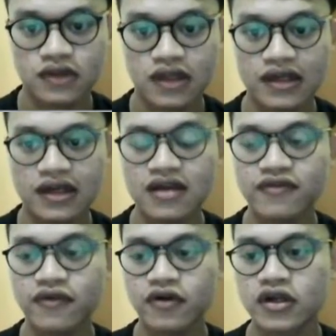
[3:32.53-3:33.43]
and then
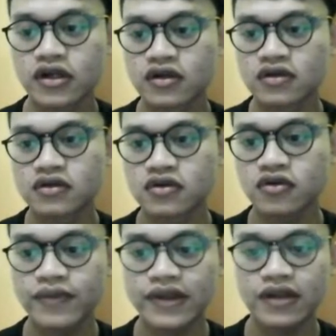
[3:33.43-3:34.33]
for the
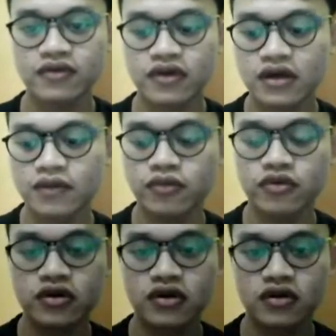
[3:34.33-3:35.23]
group B, we're gonna
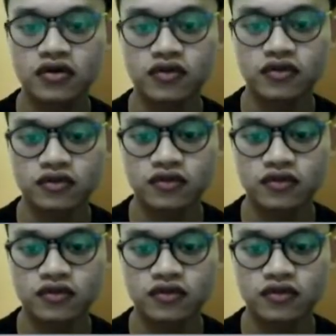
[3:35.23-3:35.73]
put 2.